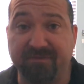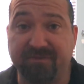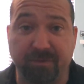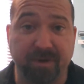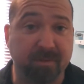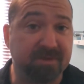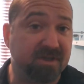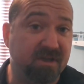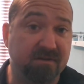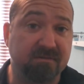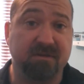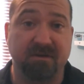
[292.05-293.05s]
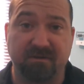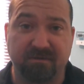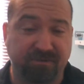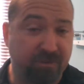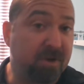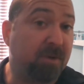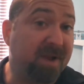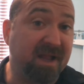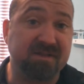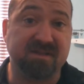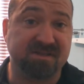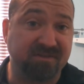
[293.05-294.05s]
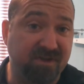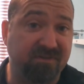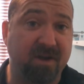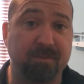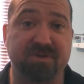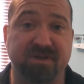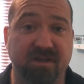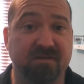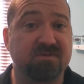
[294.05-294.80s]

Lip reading: 300%, 300 pounds is 75%,